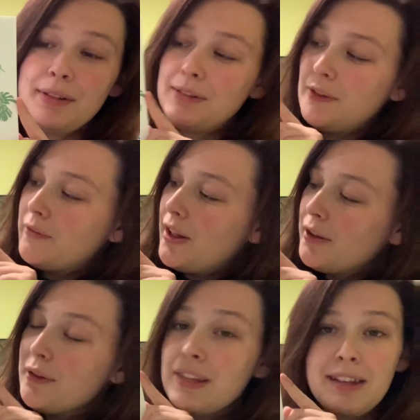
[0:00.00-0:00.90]
So if you
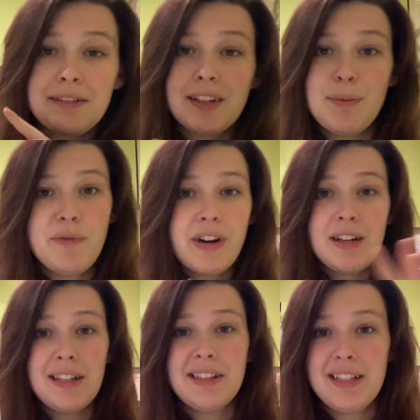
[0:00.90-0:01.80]
follow the Instagram, you've
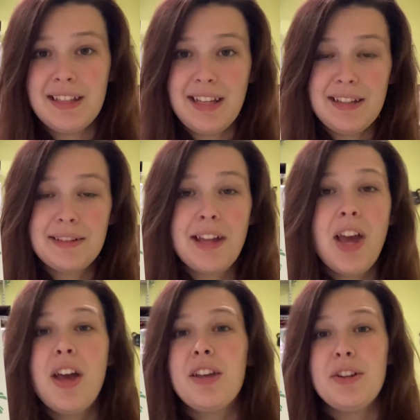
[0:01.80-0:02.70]
already seen this.
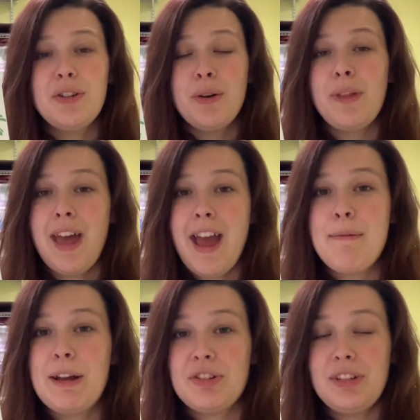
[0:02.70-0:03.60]
You know that
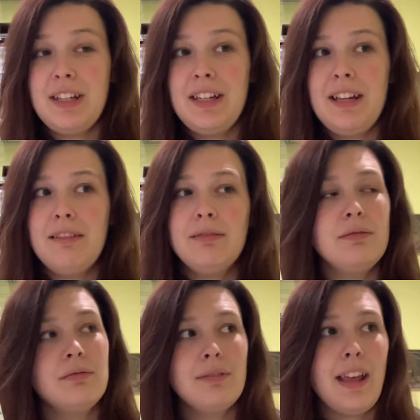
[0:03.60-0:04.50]
I'm actually
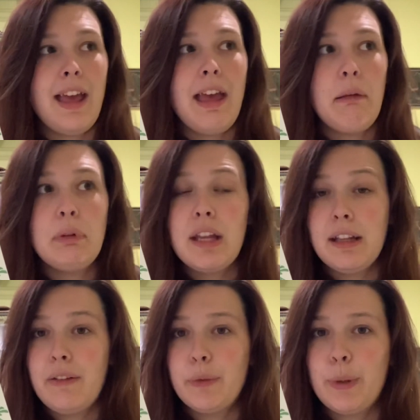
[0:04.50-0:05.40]
did a
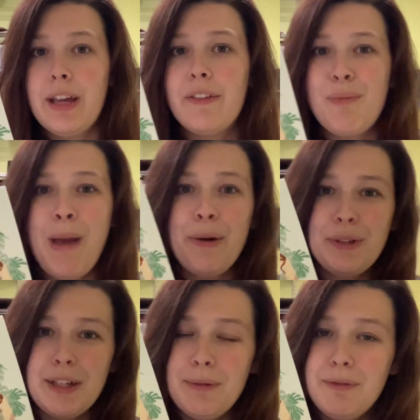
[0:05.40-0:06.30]
giveaway of a
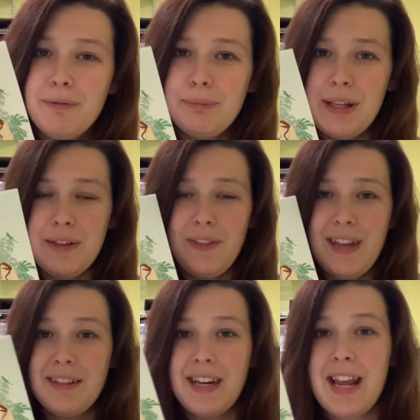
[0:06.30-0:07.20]
mounted piece of
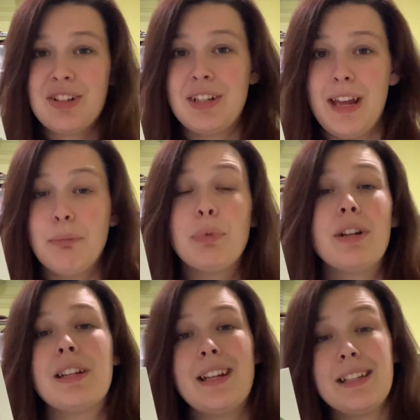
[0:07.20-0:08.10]
this that I actually have
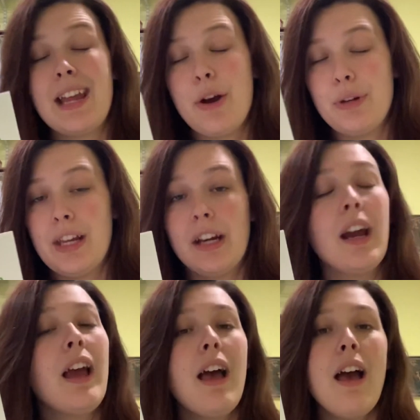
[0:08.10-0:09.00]
printed in town here
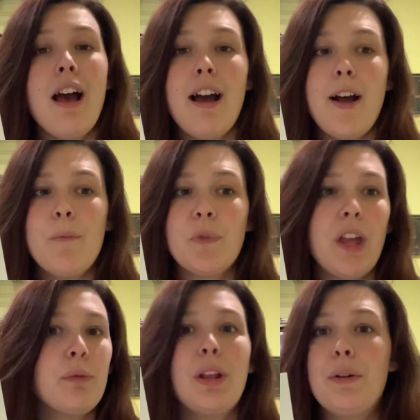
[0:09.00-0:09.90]
because I
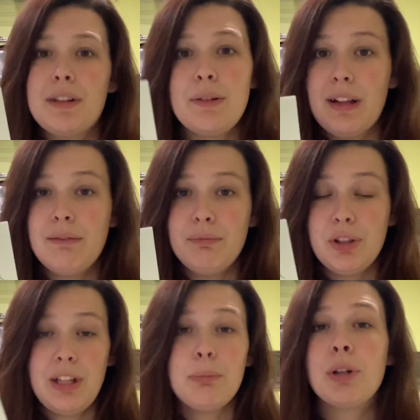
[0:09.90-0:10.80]
really want to see what it
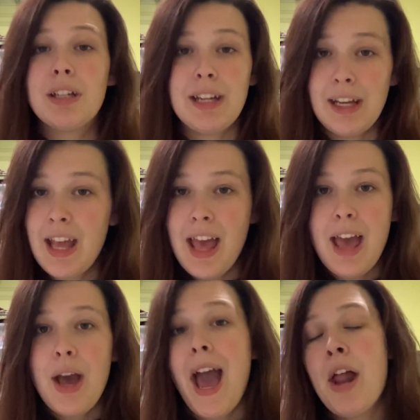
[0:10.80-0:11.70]
looks like printed.
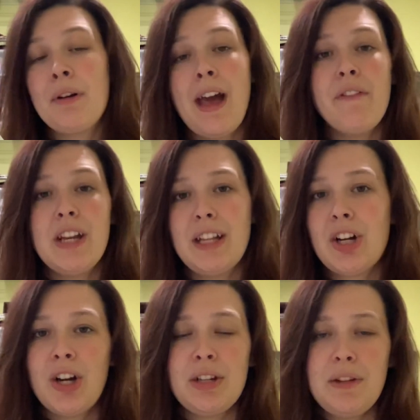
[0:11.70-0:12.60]
I don't have any like
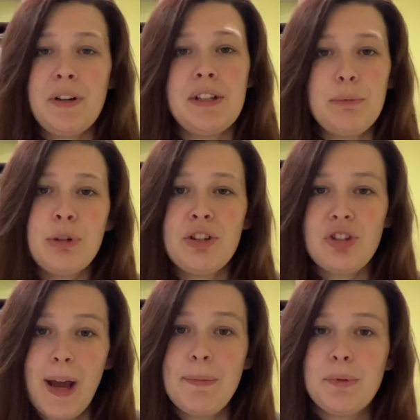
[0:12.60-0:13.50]
artsy fartsy print
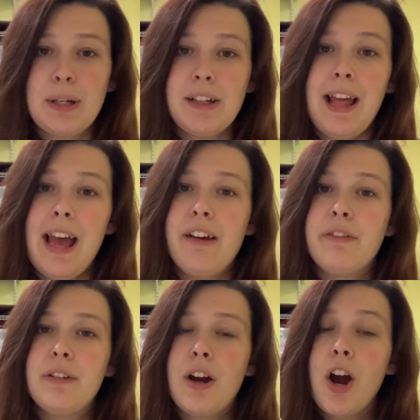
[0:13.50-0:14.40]
shops where I could
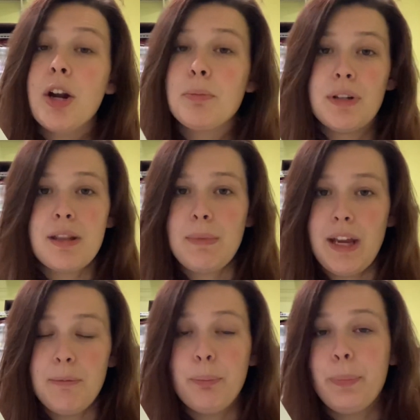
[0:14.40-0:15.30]
have art prints
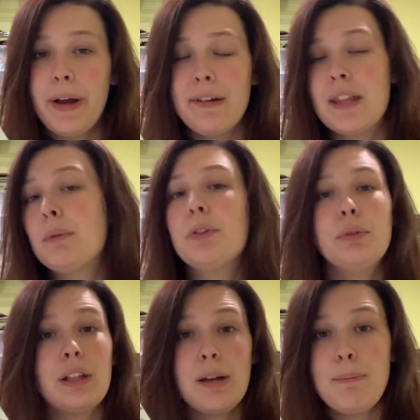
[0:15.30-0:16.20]
made, but I was able to do
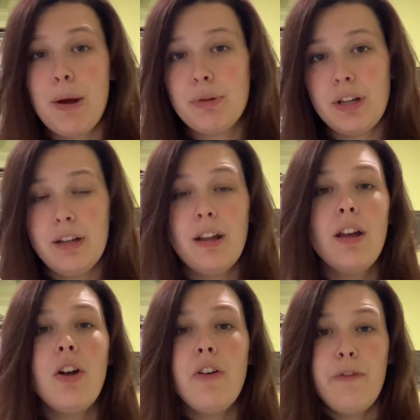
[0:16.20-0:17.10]
like a mounted
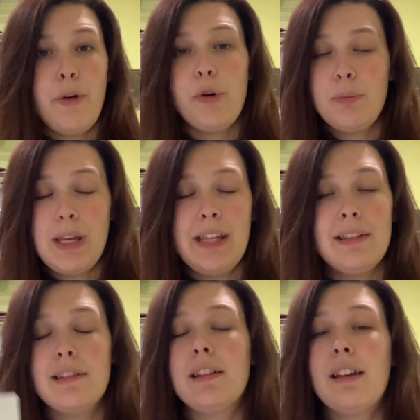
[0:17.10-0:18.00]
photo piece.